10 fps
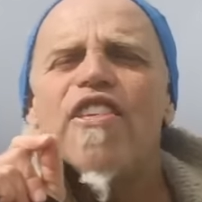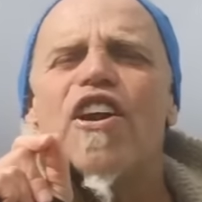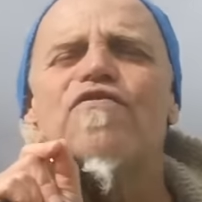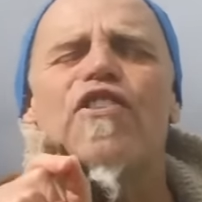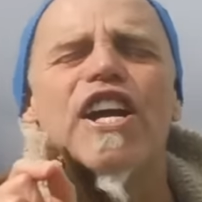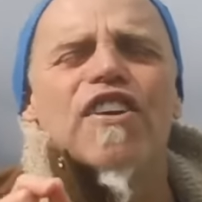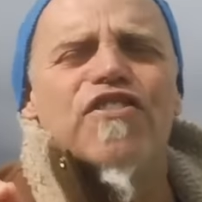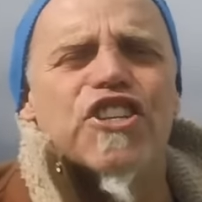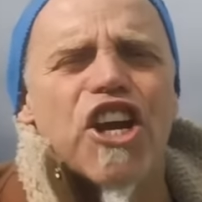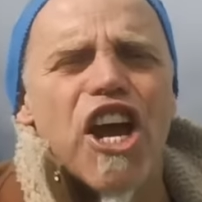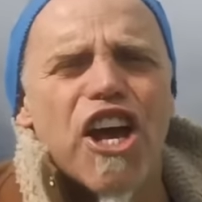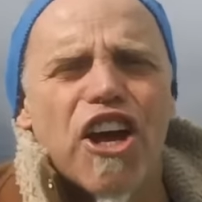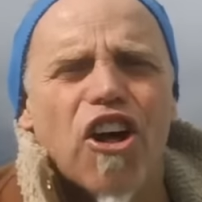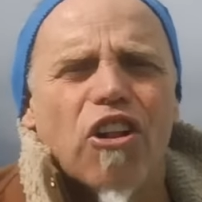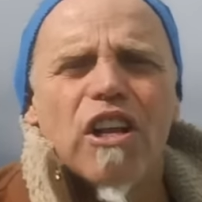They're afraid of
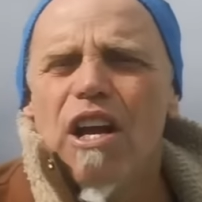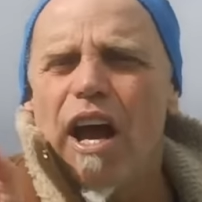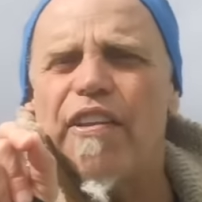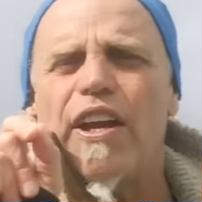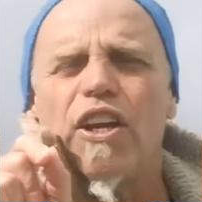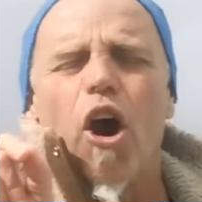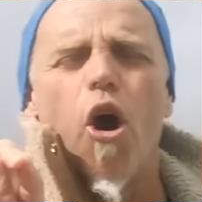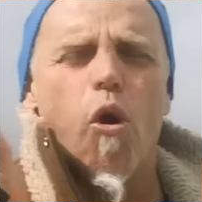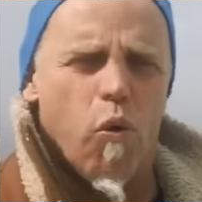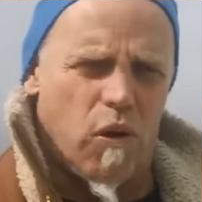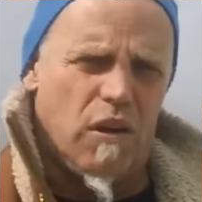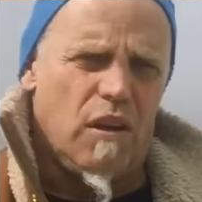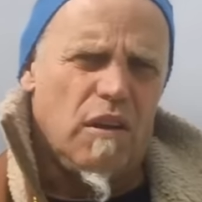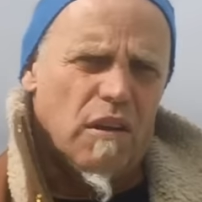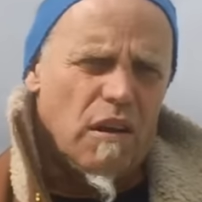jail. And they know.
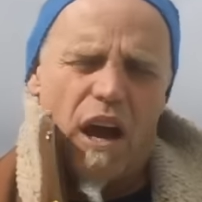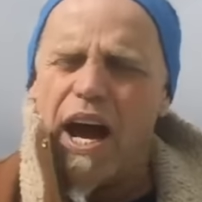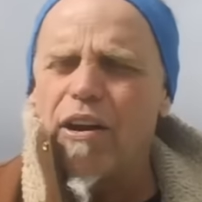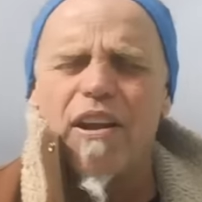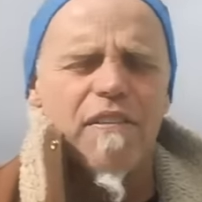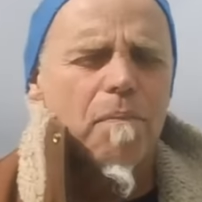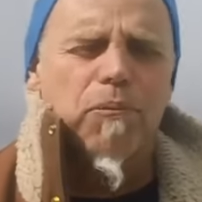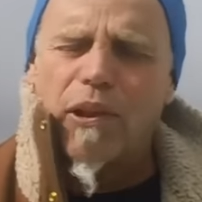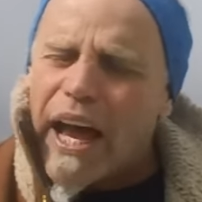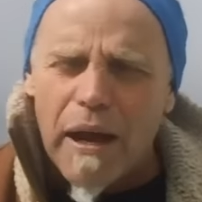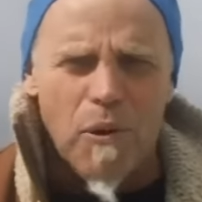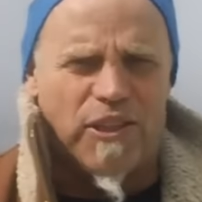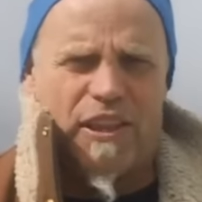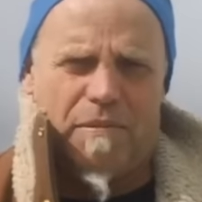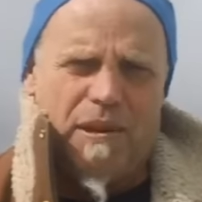I don't even play
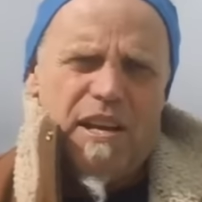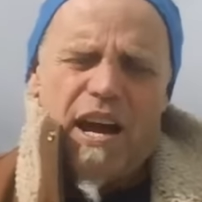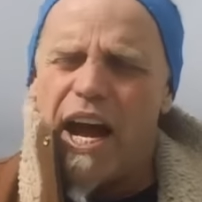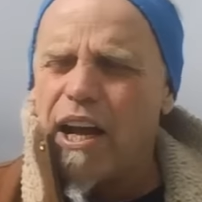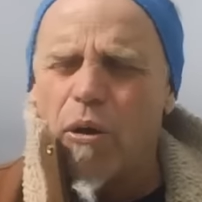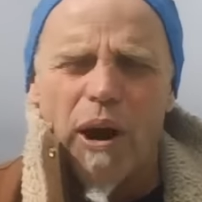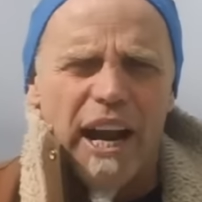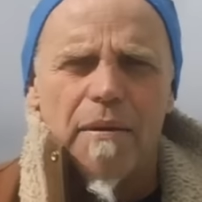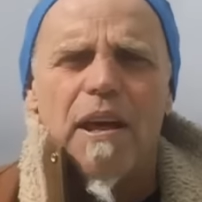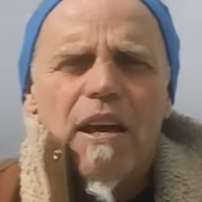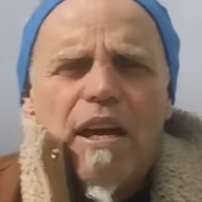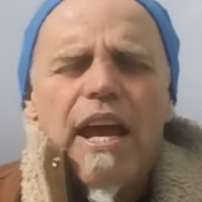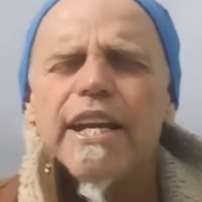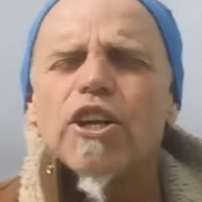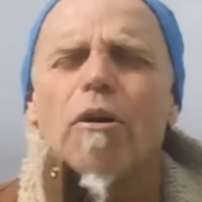with them. I go right in,
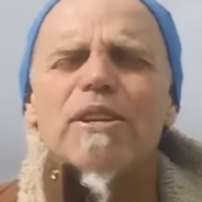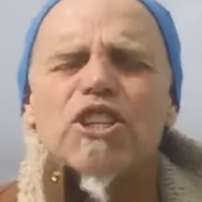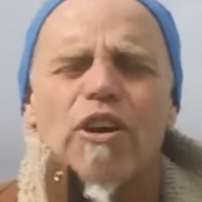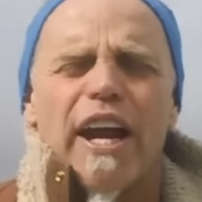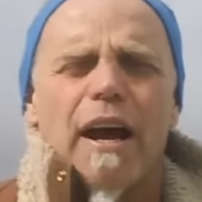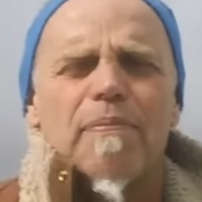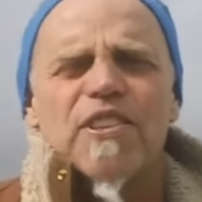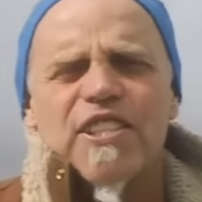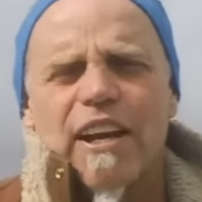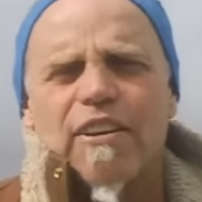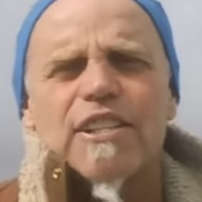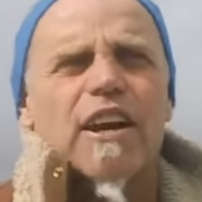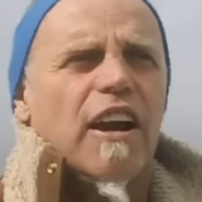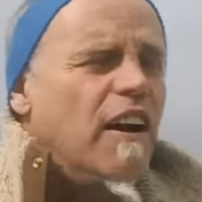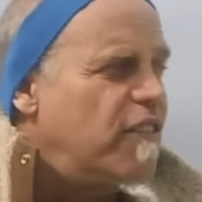he told me straight up, the
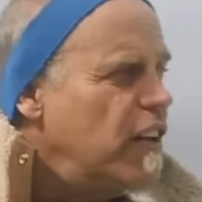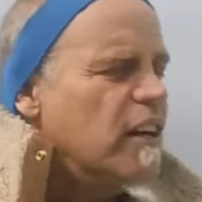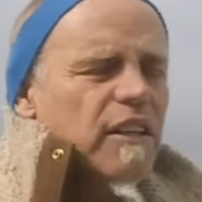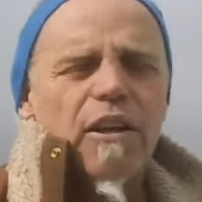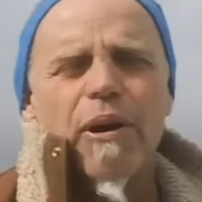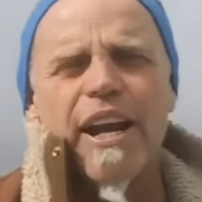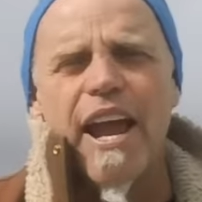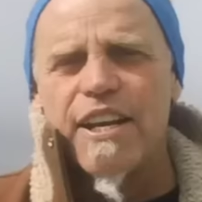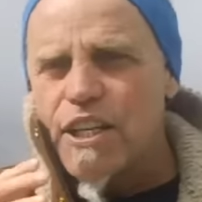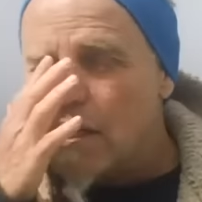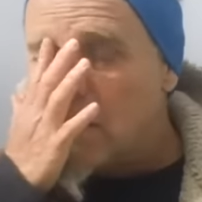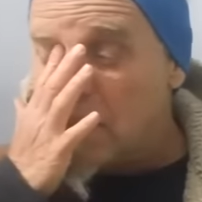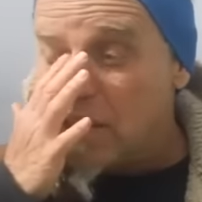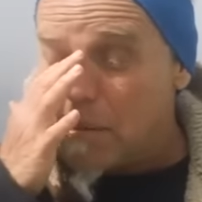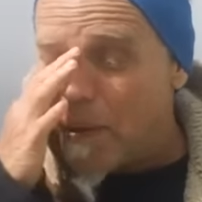secretary of the radiation
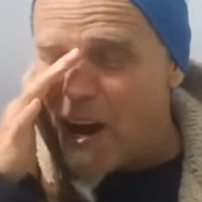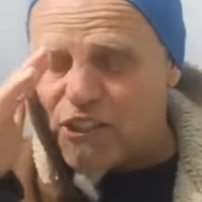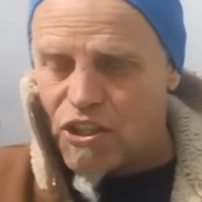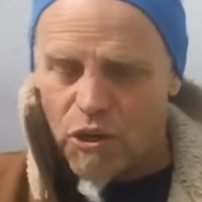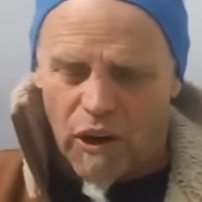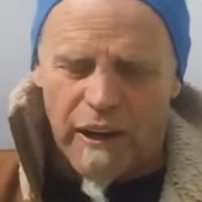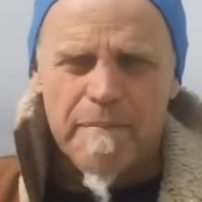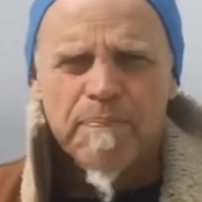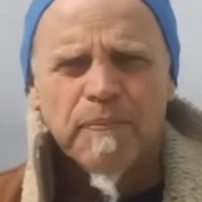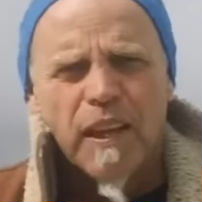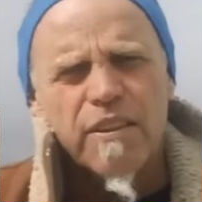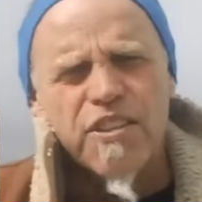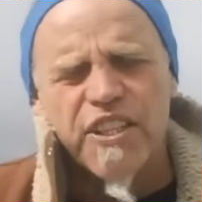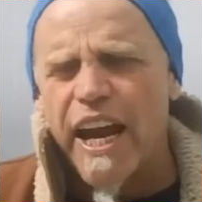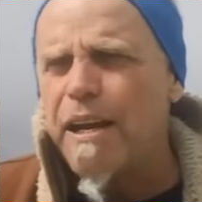depository, the
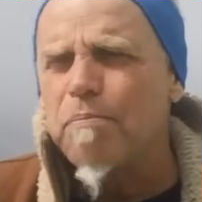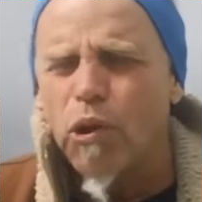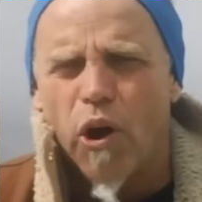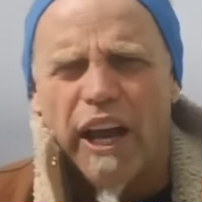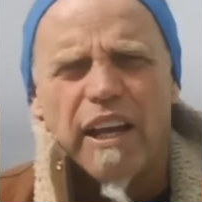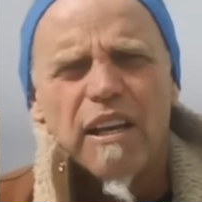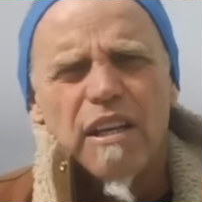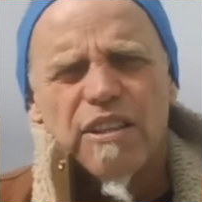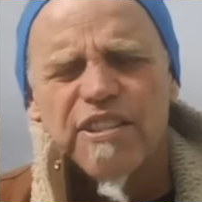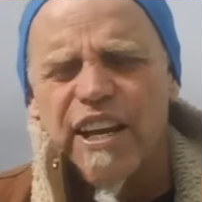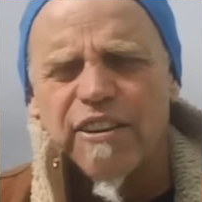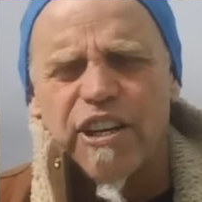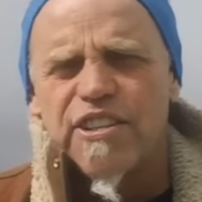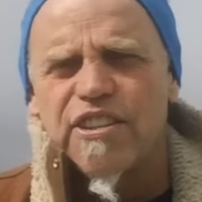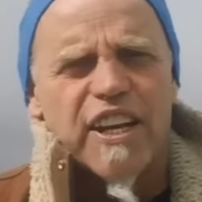state employee, the
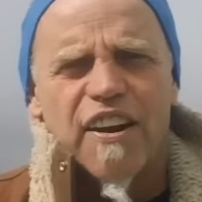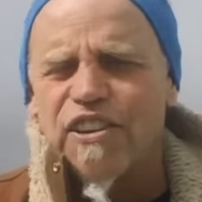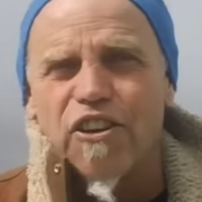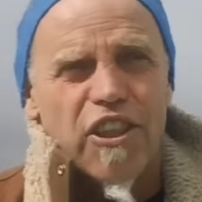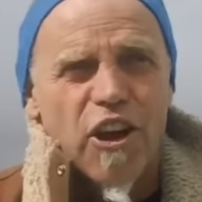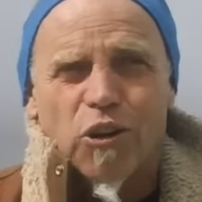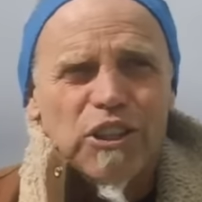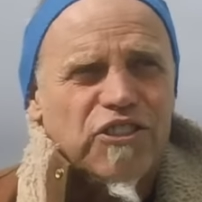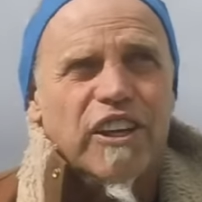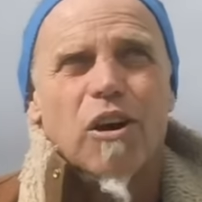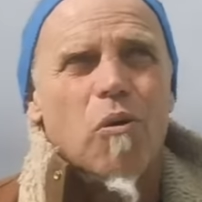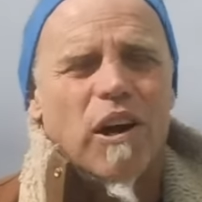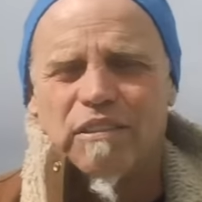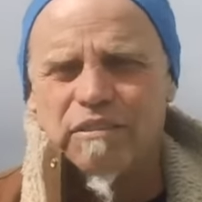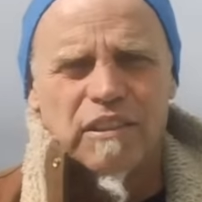secretary says, Kevin, you're the only single one.